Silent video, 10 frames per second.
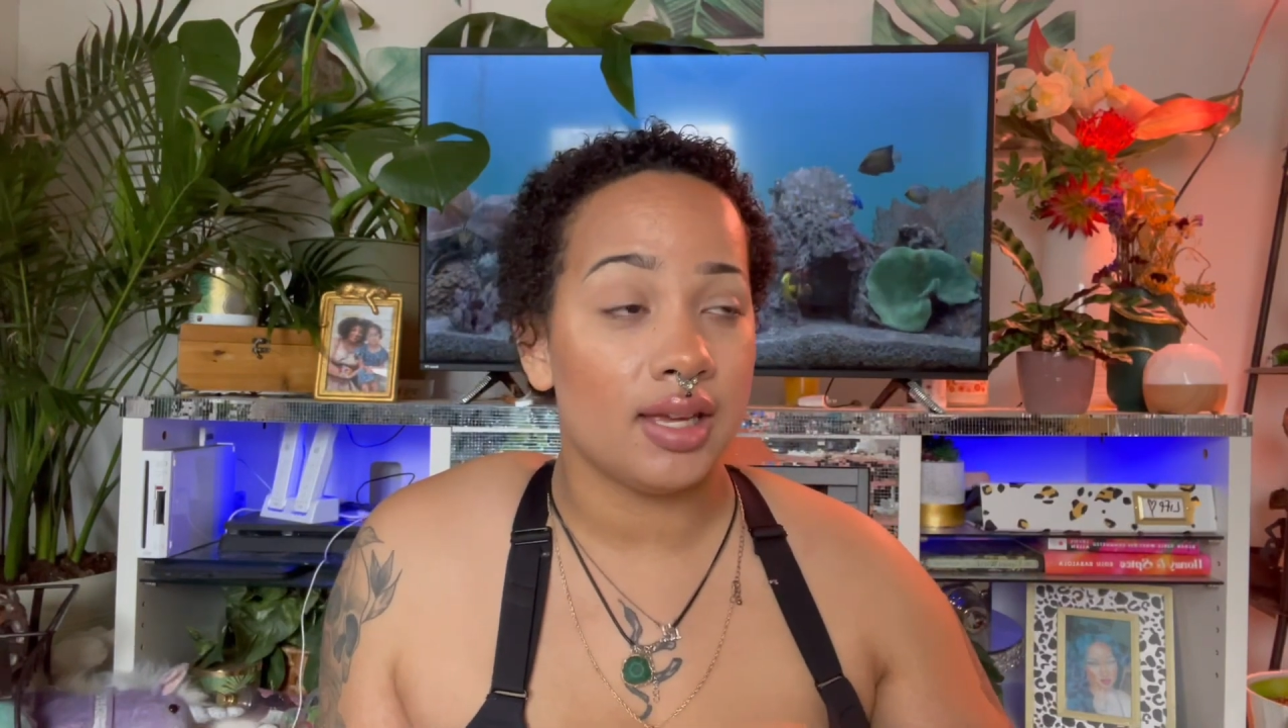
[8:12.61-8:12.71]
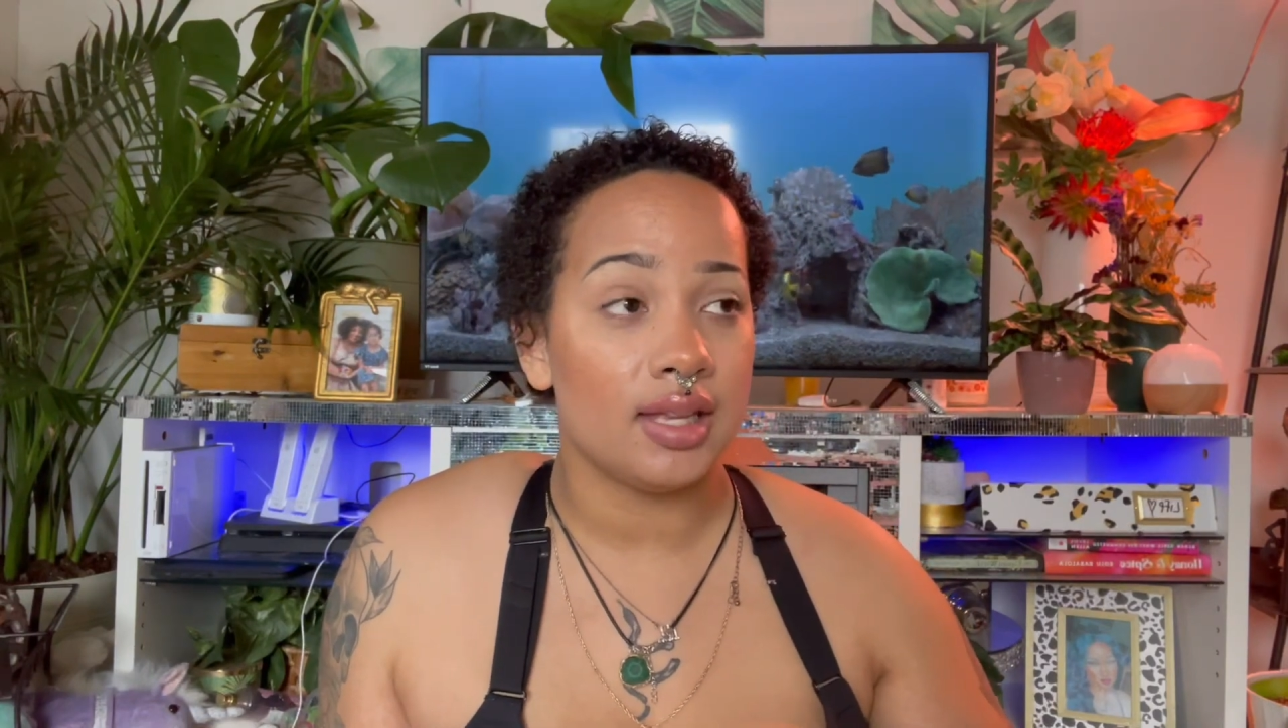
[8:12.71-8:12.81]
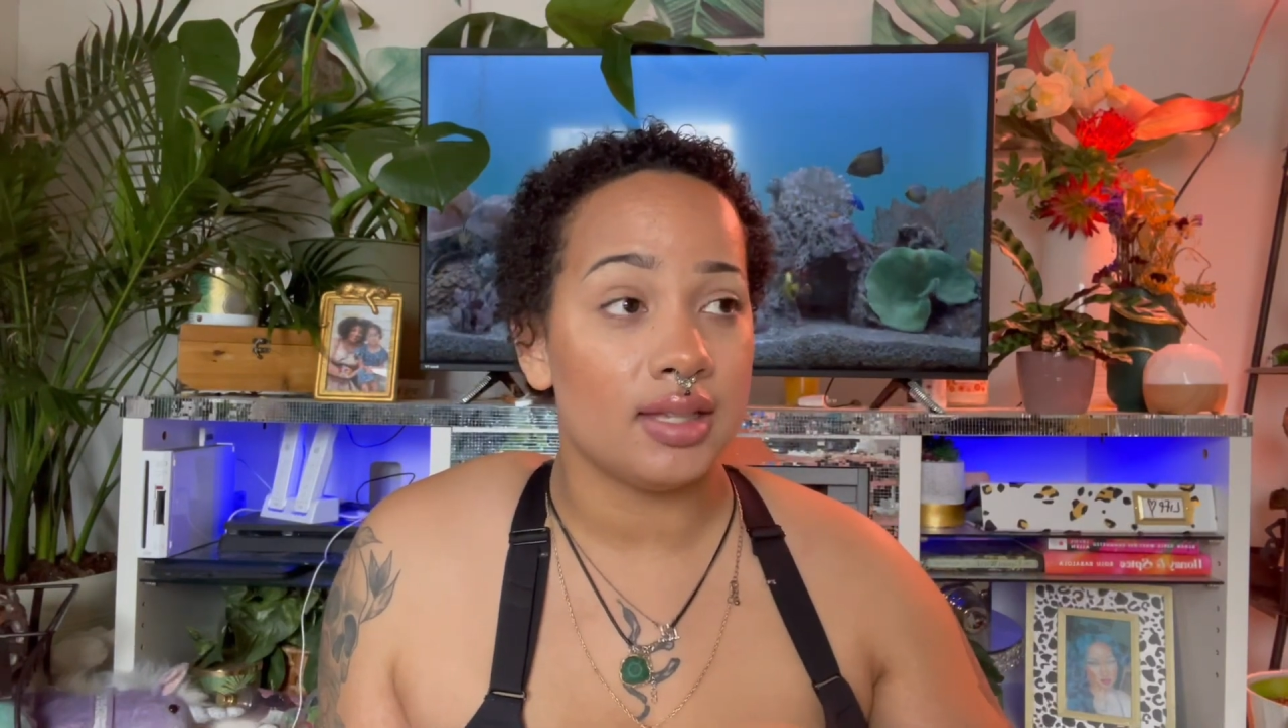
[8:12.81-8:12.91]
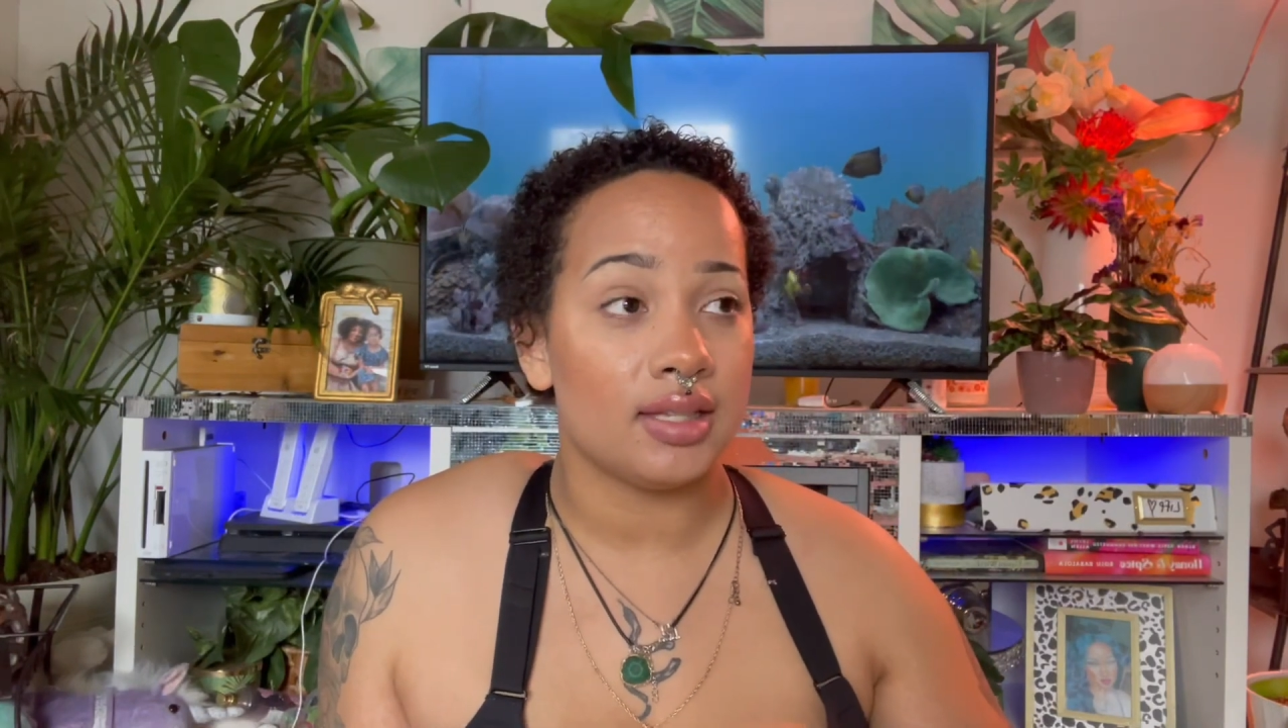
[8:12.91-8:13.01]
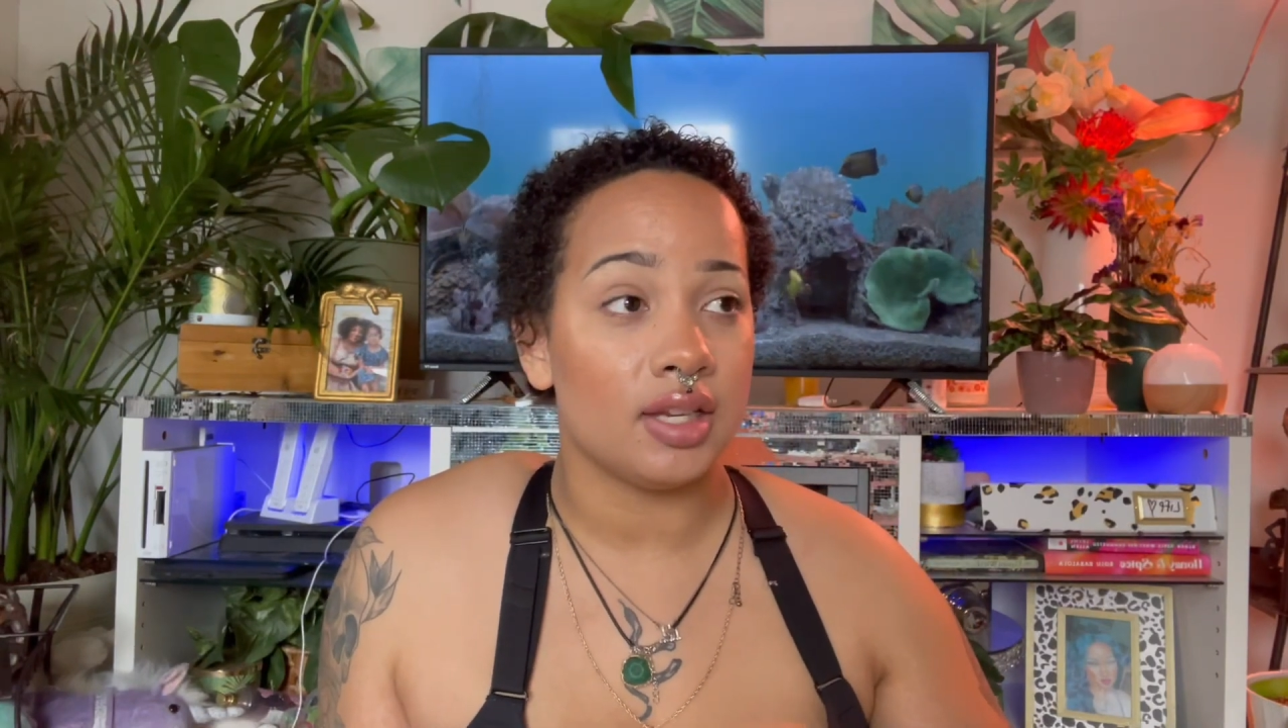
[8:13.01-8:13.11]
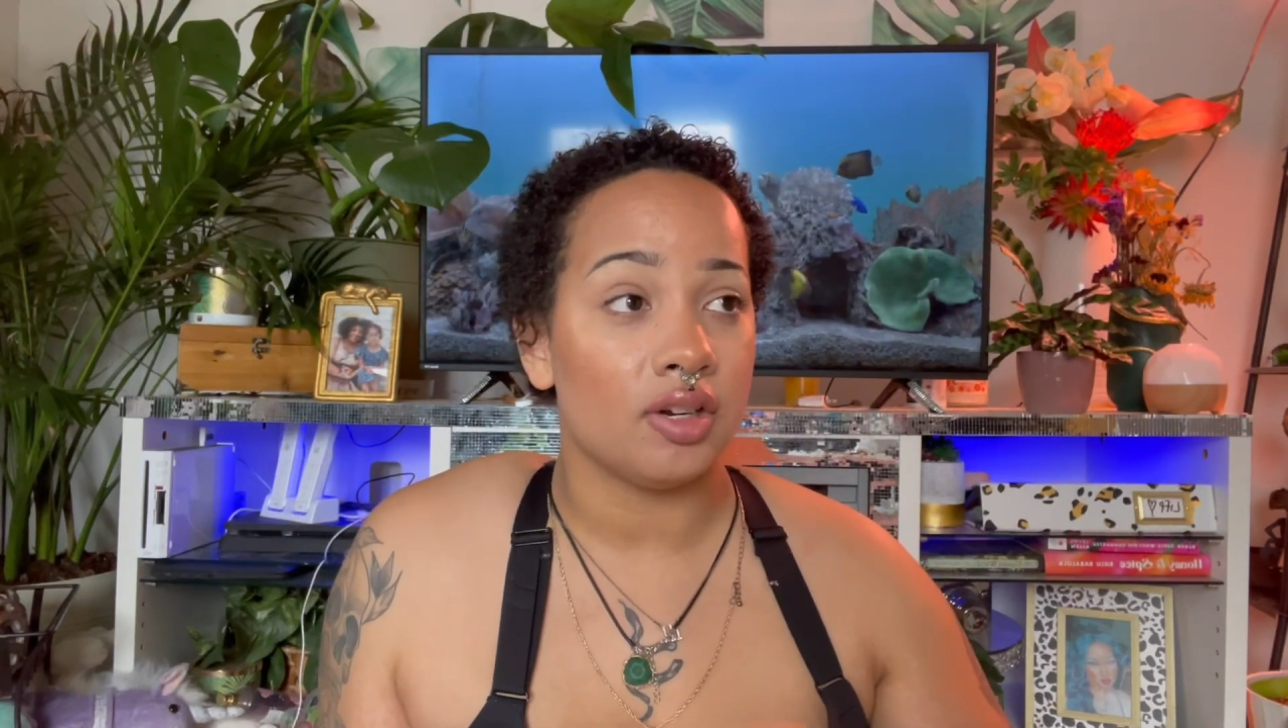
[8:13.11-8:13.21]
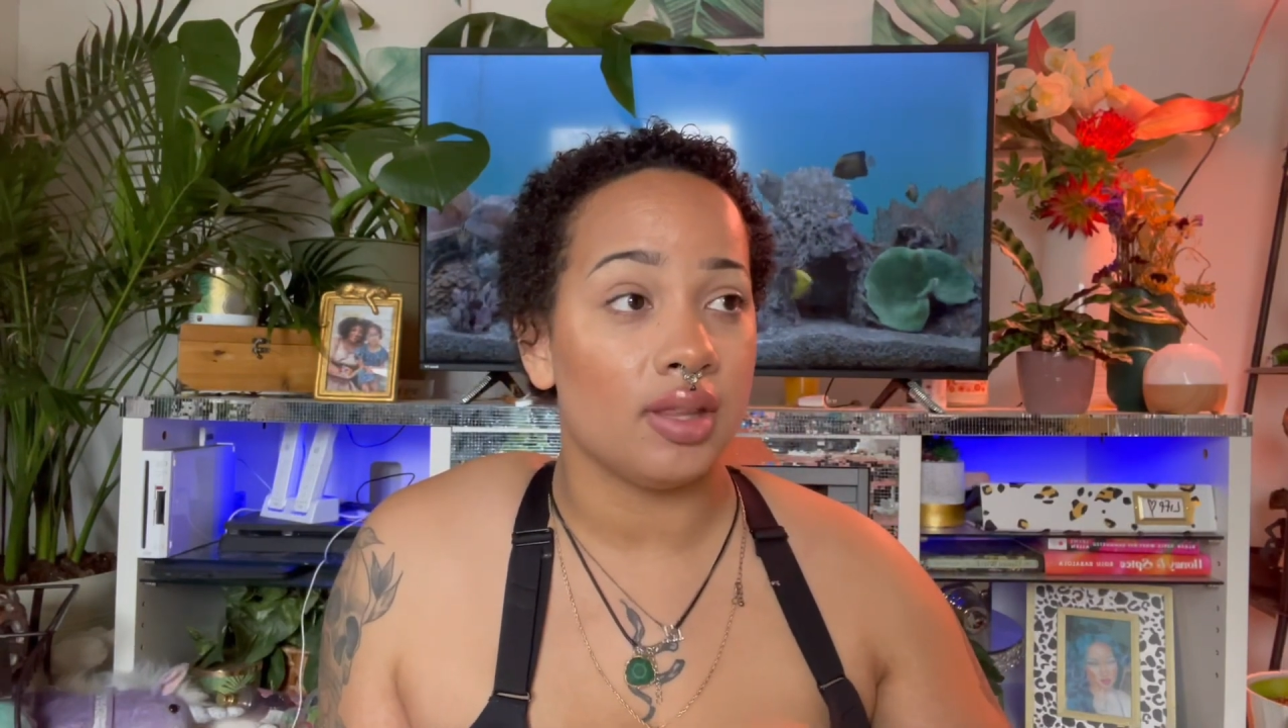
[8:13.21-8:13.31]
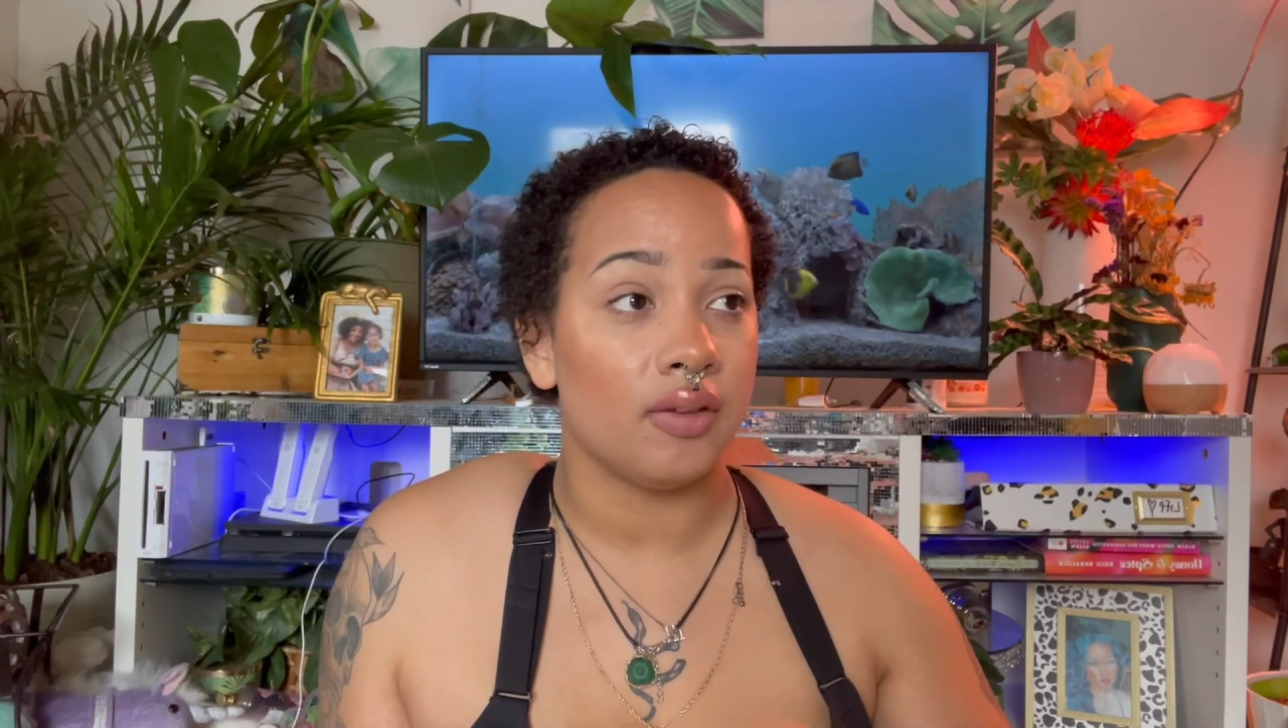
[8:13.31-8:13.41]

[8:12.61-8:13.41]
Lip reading: considering